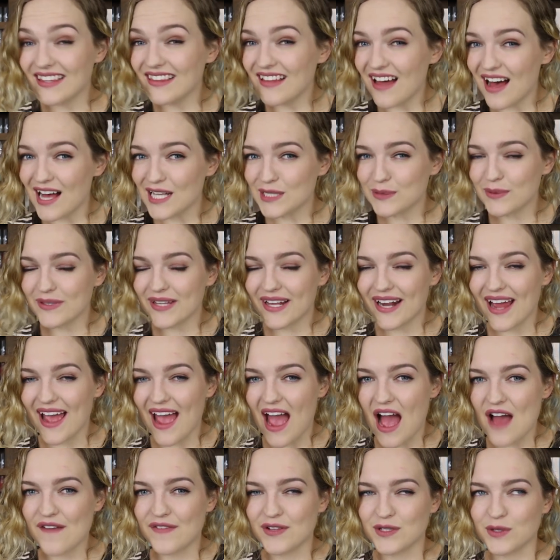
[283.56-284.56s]
The last one that I
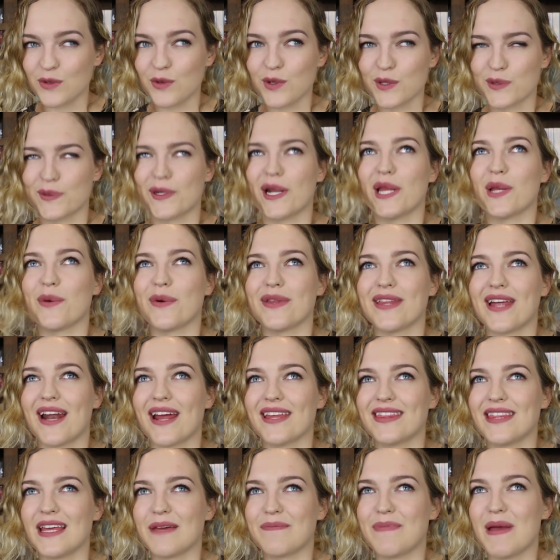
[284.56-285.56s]
have is also another one that
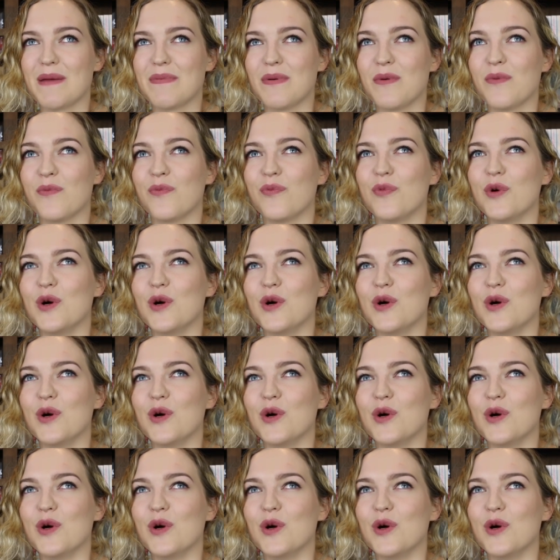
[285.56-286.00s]
I think people